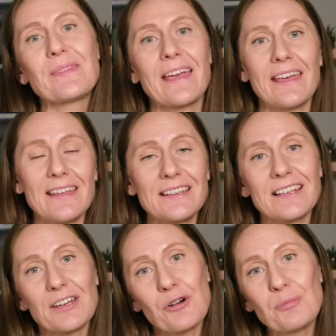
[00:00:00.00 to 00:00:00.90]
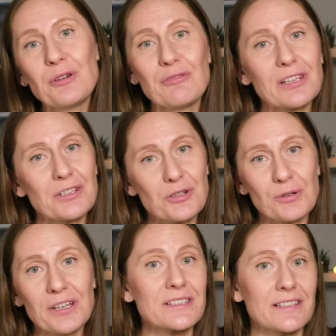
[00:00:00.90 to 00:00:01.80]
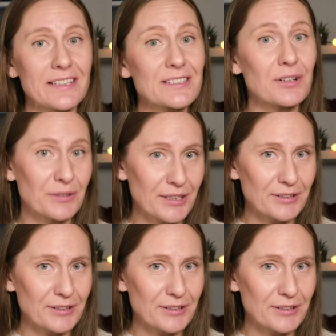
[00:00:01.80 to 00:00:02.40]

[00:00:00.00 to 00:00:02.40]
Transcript: And I hope you will enjoy this content.